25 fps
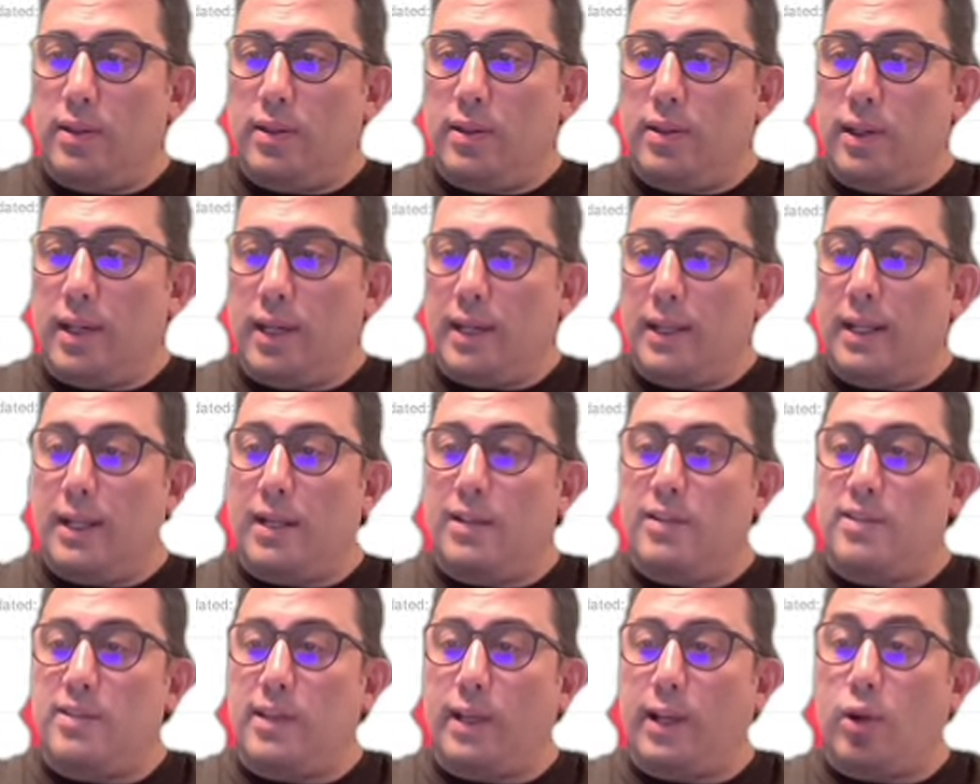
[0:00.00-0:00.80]

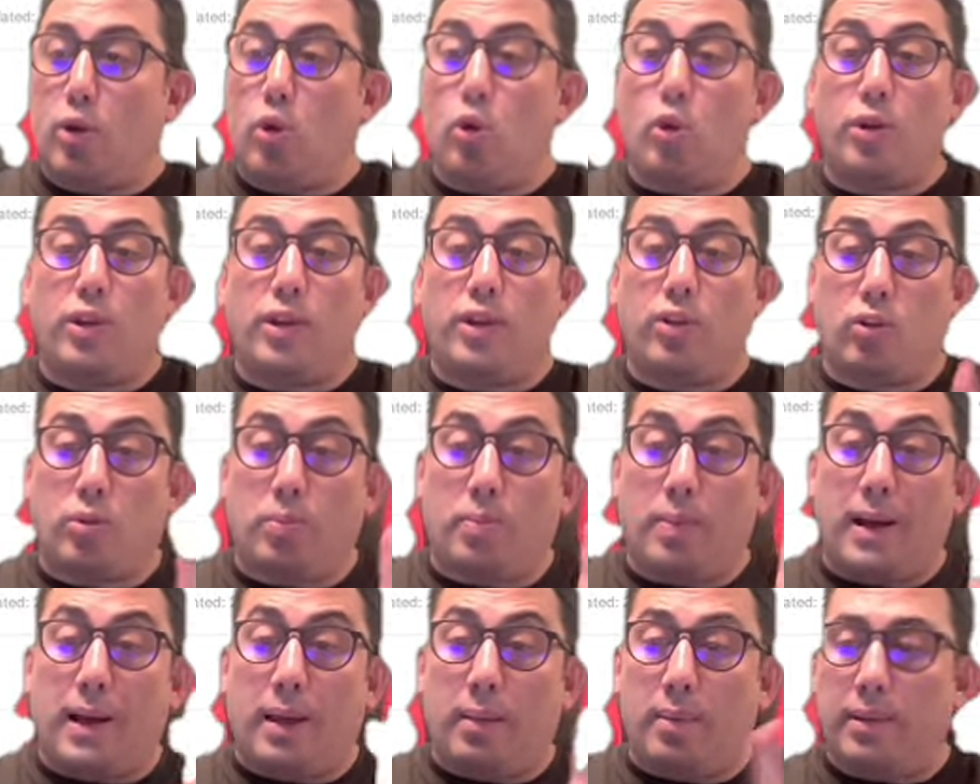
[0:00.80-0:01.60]
analysis according to
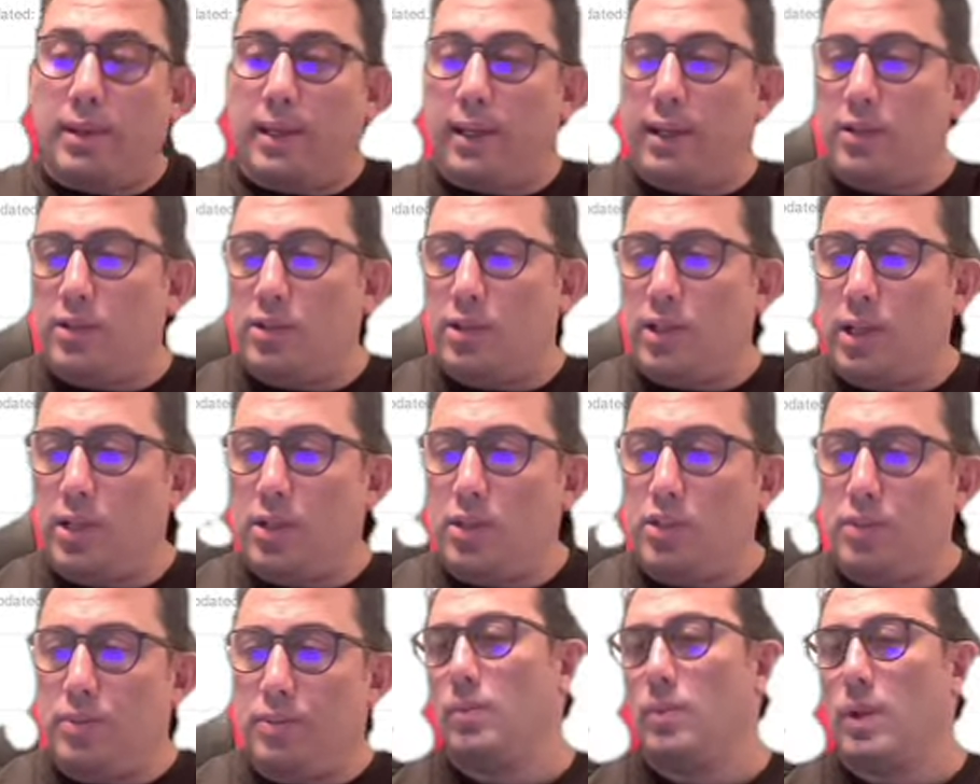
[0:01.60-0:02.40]
bybit
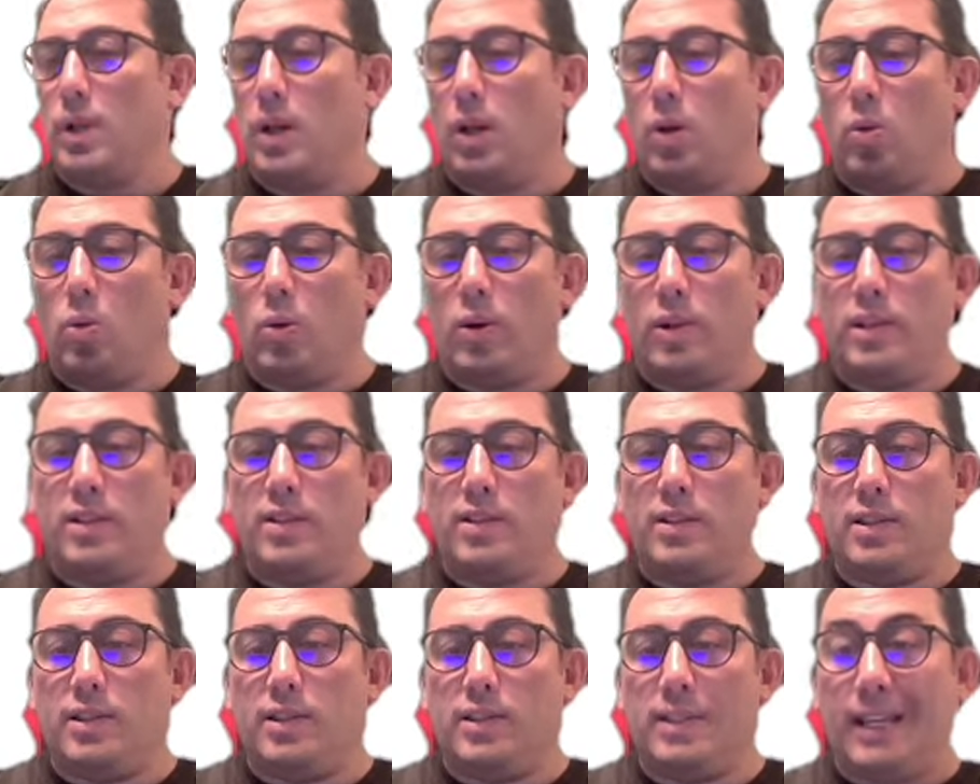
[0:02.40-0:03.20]
exchange what is
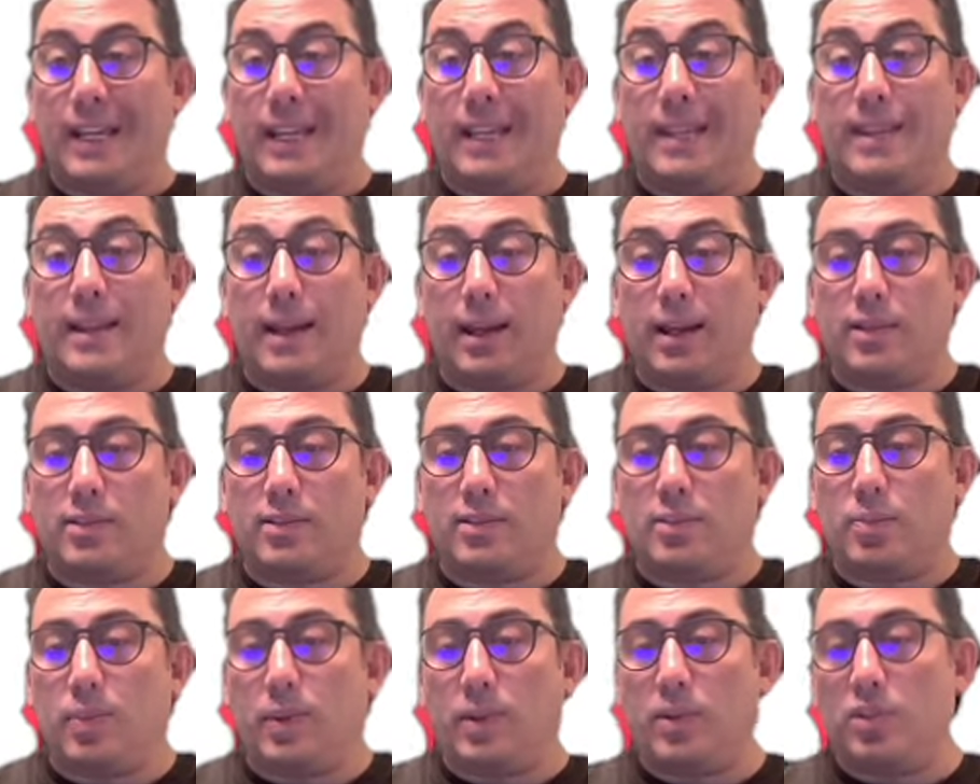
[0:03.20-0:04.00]
his index
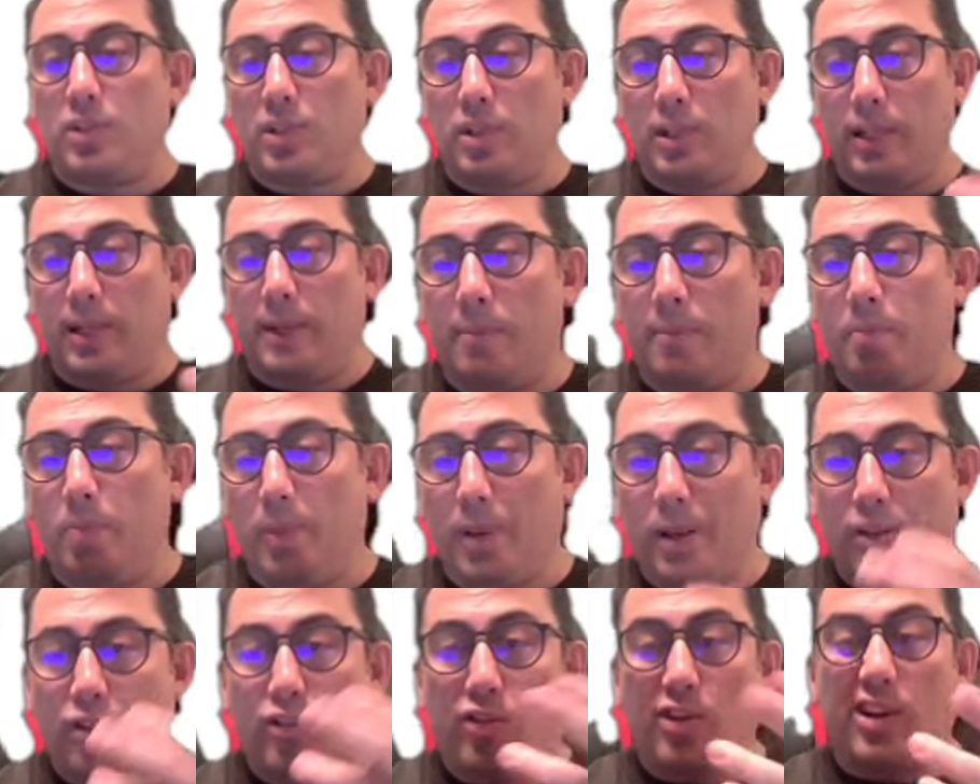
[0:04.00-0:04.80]
especially
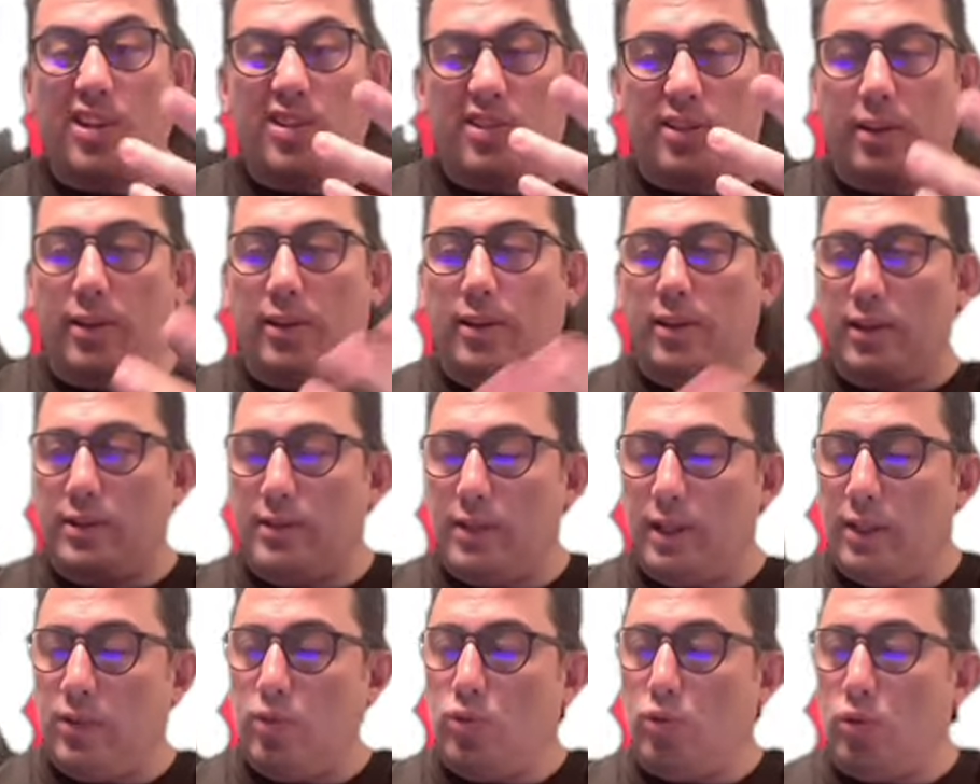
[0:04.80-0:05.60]
trust index i
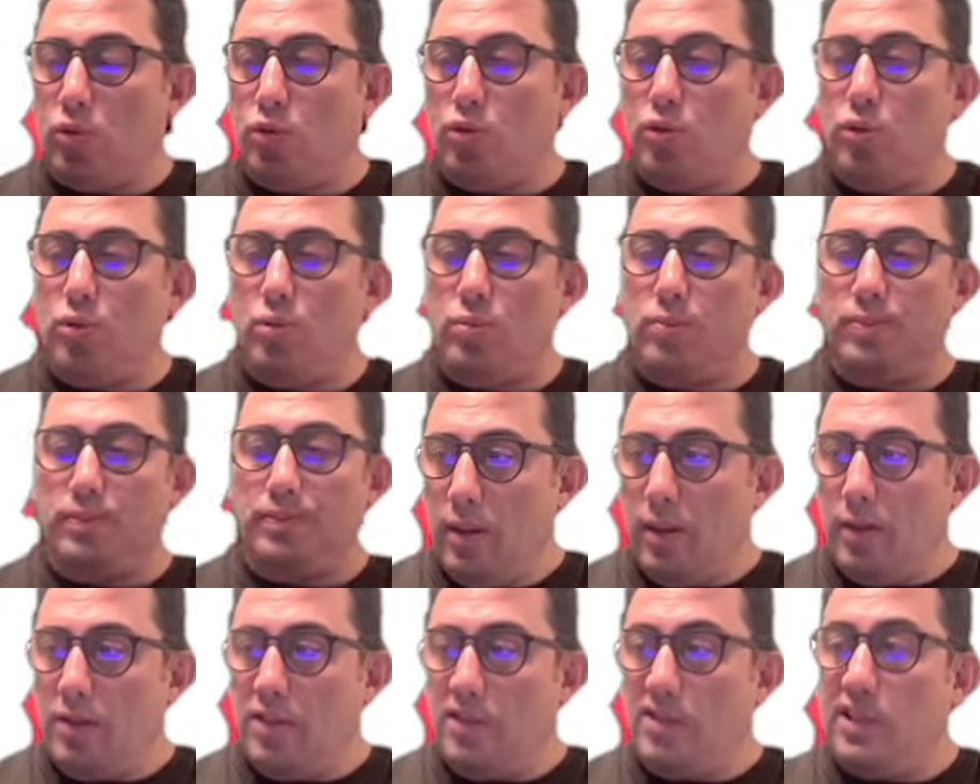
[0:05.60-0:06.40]
told you
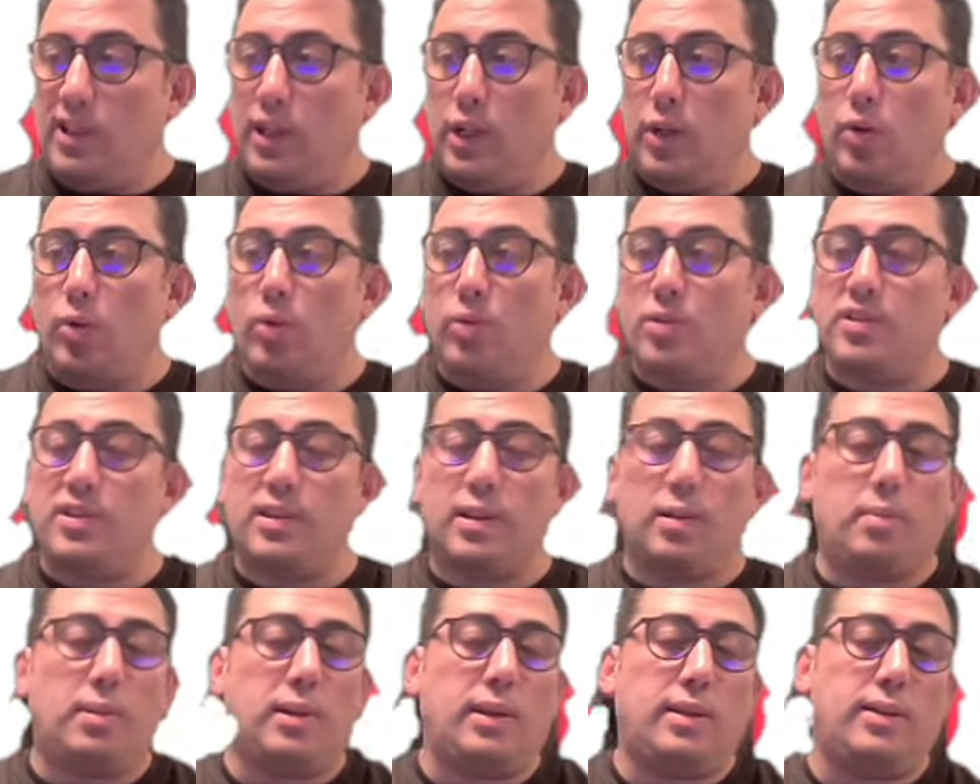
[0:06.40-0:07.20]
zero
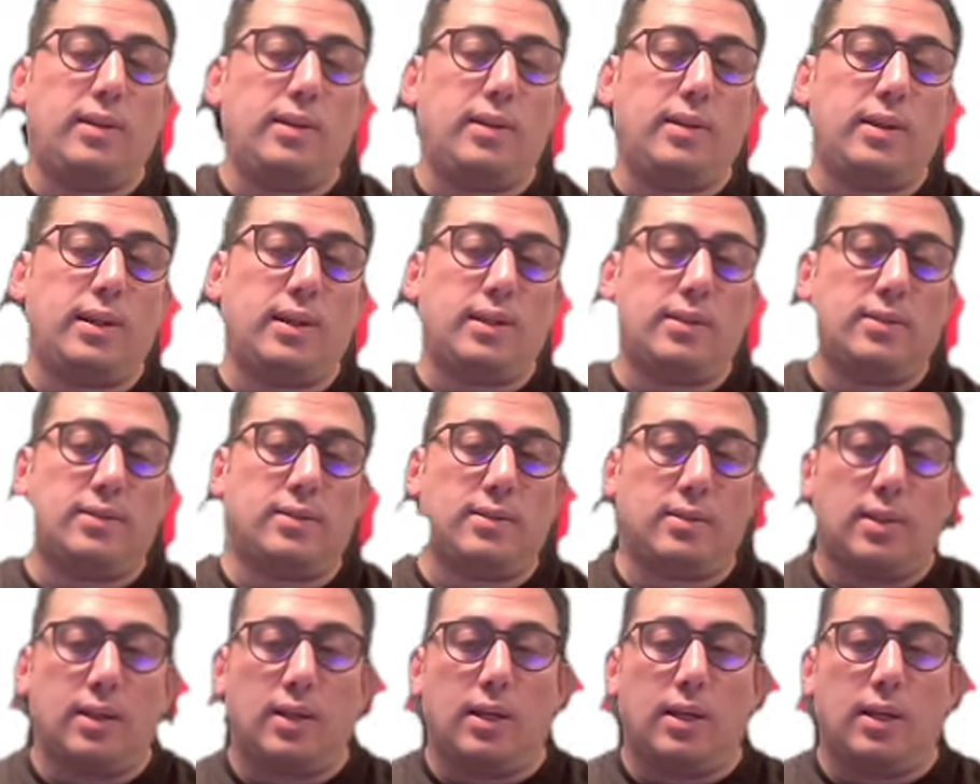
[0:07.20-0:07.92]
stability index.